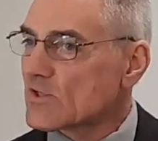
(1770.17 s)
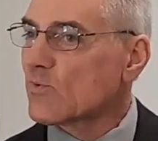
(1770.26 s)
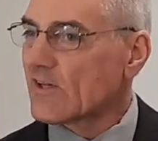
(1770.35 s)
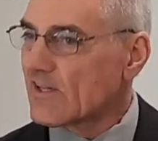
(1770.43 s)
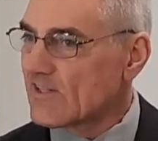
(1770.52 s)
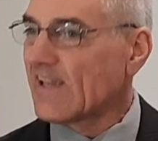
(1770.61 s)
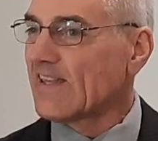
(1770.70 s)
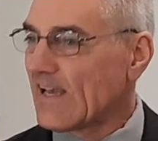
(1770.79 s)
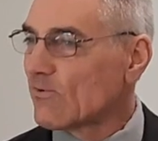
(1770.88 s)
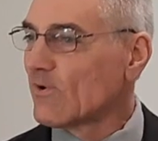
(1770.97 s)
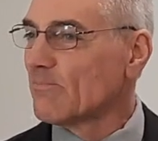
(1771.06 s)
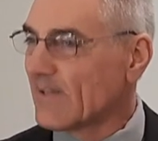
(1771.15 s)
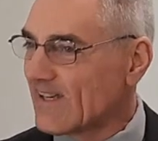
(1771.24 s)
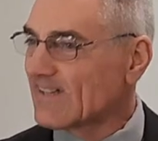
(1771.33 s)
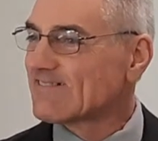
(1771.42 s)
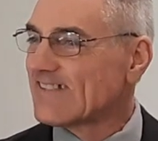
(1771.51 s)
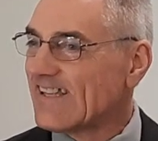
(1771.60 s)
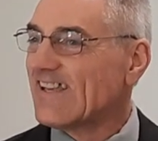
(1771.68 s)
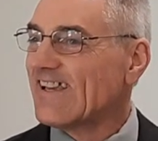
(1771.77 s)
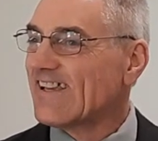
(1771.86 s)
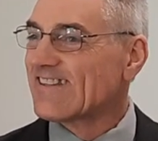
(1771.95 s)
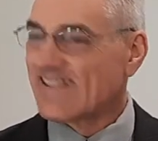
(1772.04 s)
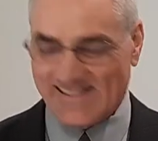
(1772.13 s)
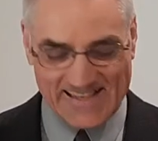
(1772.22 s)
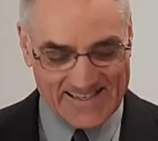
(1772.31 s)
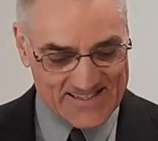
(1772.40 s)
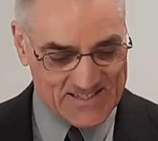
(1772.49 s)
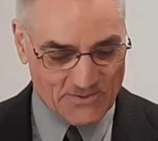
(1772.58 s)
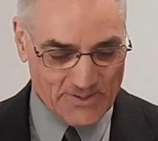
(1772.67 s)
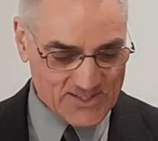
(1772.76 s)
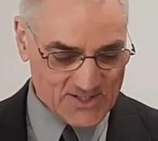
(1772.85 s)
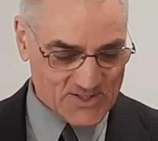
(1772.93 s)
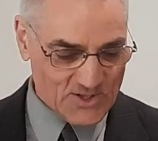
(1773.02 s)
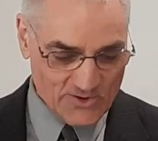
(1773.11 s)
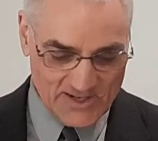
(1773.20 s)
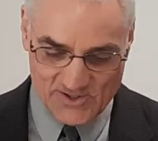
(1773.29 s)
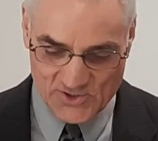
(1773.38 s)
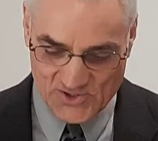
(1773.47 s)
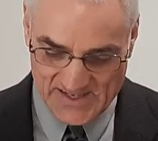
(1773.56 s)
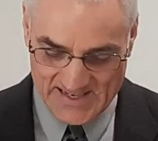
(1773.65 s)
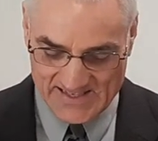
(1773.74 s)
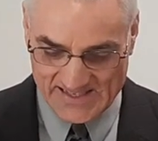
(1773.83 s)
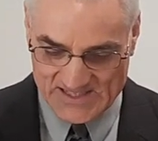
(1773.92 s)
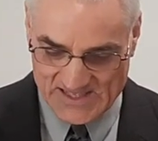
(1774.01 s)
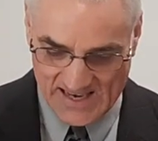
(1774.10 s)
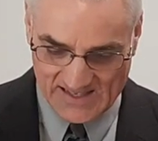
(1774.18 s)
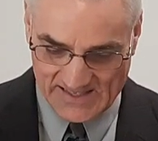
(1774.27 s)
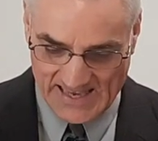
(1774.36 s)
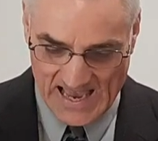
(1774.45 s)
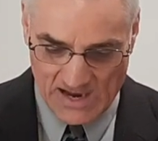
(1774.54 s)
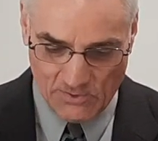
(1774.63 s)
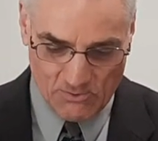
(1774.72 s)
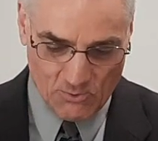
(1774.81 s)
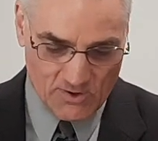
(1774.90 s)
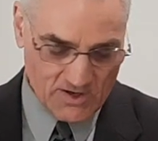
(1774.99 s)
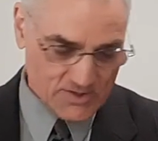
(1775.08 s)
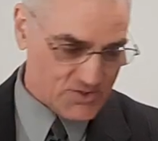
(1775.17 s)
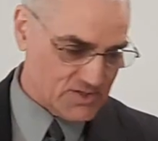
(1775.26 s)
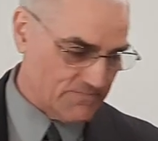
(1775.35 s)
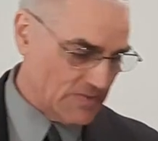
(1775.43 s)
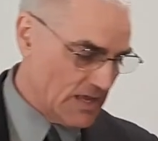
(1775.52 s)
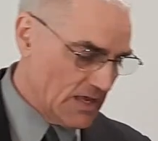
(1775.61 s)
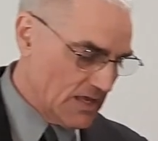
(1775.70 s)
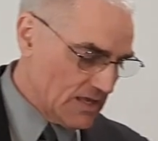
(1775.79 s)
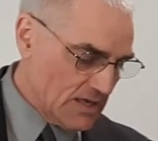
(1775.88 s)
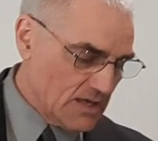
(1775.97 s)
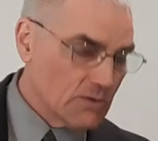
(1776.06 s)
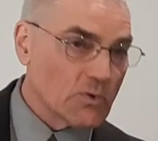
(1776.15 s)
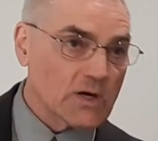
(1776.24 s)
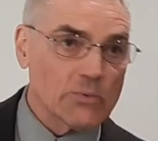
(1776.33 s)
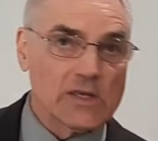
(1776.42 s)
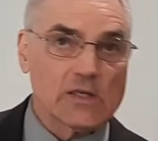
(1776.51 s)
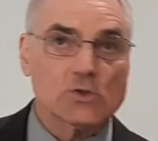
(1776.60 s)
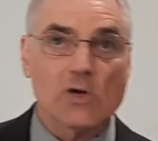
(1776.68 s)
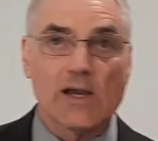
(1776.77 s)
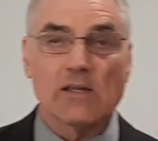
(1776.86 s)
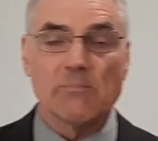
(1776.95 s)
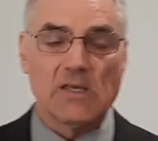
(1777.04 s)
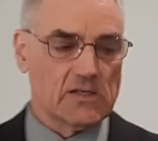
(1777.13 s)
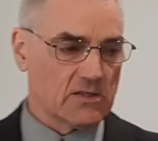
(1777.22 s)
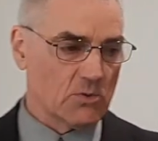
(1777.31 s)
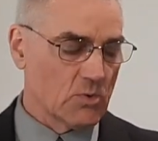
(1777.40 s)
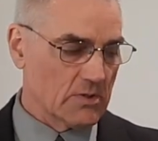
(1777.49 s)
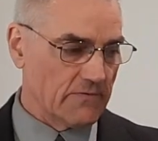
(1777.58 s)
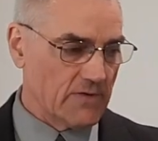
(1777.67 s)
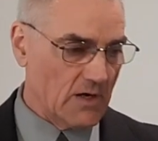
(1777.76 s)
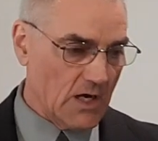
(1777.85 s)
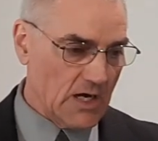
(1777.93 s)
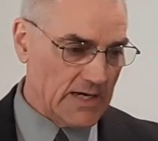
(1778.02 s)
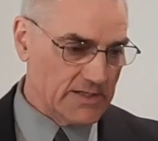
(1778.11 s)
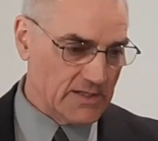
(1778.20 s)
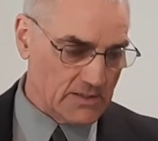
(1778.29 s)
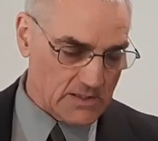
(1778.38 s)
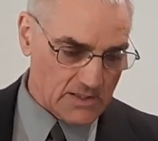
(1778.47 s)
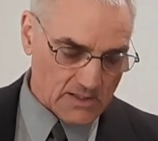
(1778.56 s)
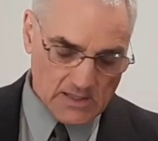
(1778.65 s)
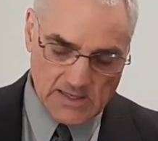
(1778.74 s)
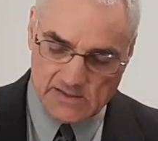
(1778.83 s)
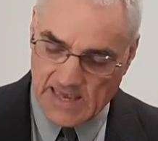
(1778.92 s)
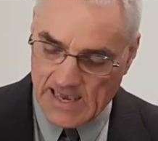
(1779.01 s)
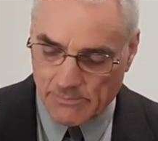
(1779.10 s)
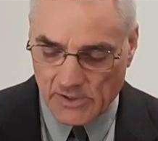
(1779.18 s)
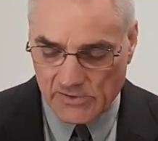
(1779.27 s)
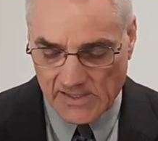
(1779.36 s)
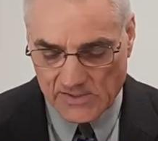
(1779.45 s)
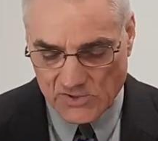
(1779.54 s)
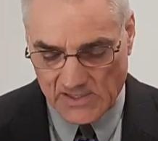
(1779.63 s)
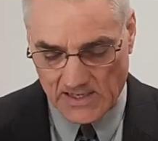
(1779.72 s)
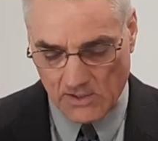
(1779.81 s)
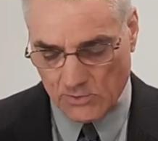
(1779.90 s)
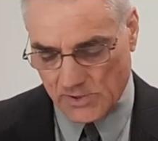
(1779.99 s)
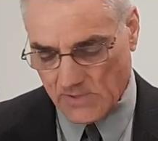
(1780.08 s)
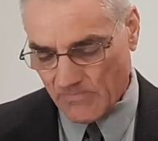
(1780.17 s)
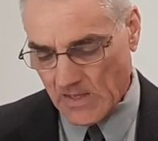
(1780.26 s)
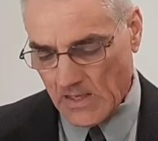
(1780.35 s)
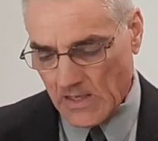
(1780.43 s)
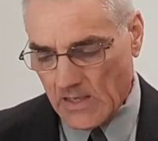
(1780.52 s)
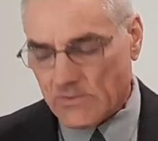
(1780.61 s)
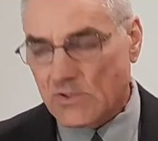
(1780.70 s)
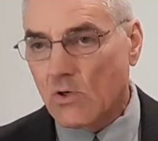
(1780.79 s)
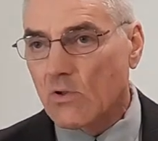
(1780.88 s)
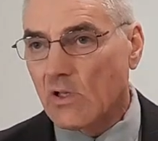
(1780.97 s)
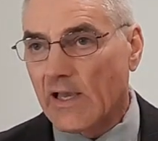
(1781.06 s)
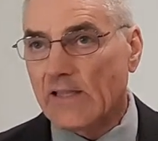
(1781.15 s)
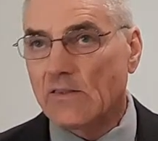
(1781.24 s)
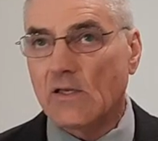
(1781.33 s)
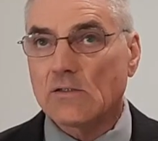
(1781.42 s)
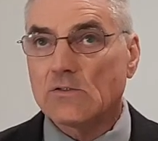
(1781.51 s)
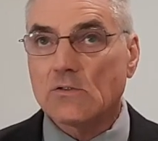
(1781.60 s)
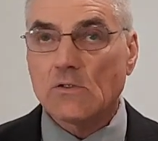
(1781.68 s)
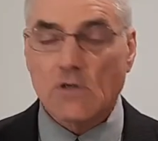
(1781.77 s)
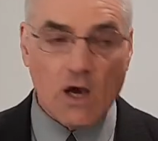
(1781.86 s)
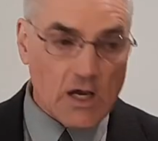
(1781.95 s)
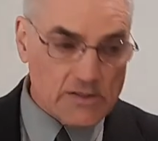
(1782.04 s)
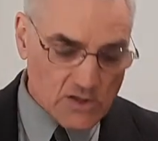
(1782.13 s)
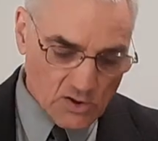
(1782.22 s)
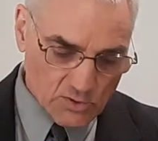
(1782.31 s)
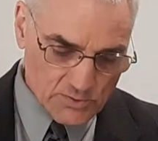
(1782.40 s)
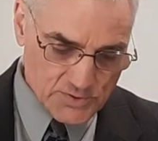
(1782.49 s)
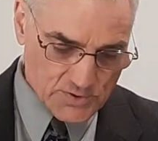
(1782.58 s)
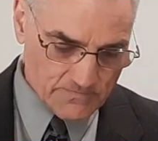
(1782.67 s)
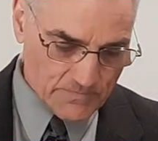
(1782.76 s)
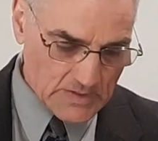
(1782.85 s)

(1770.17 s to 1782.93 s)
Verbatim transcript: what a day that will be. The things that we just don't understand exactly how it works, where we try to meet at the Word of God and, and hammer things out. I'm so glad that God knows